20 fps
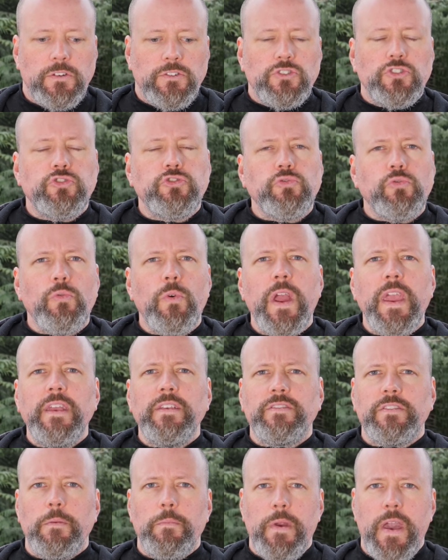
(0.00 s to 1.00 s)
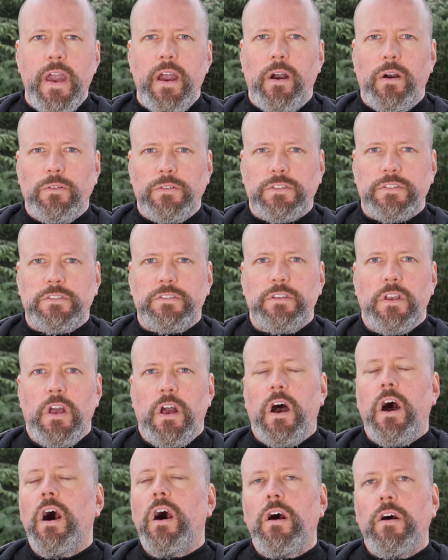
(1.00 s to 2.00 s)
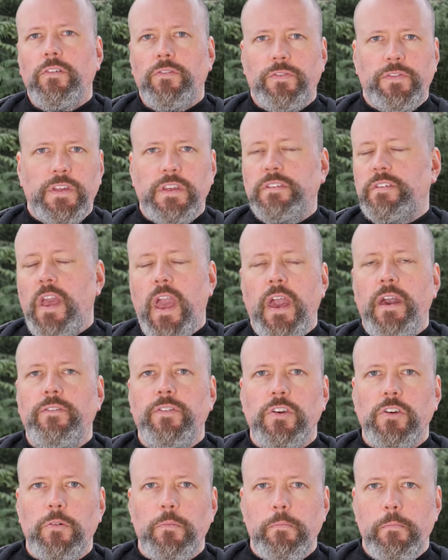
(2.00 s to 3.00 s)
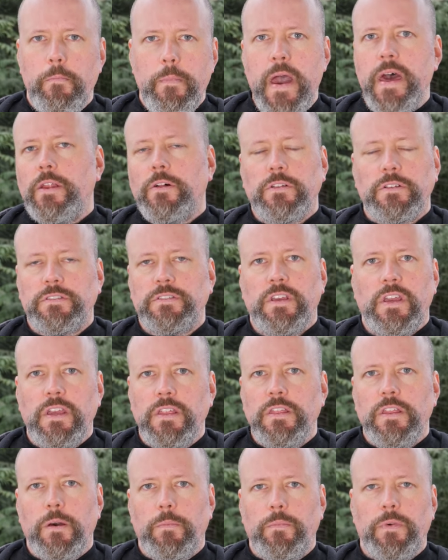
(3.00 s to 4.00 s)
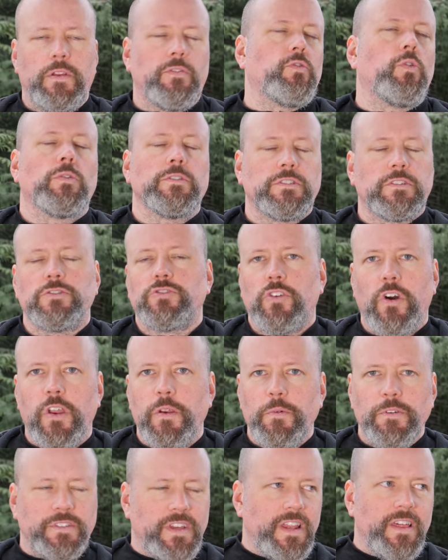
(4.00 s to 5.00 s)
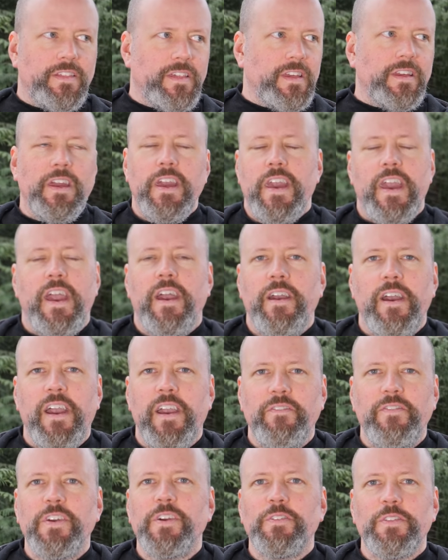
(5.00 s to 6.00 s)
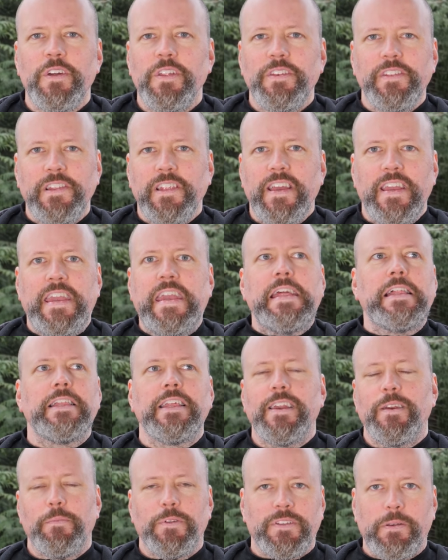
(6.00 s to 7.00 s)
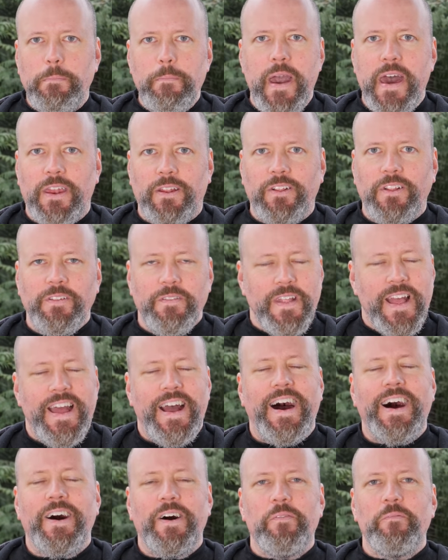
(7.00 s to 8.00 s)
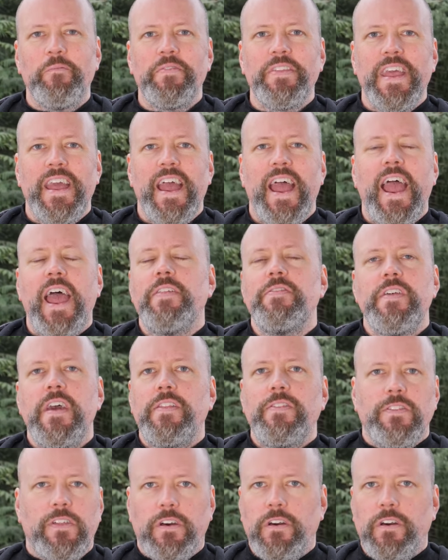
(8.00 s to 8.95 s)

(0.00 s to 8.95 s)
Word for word: trace amounts of these heavier metals in them. And of course, astronomers, anything heavier than helium is a metal. Um, and then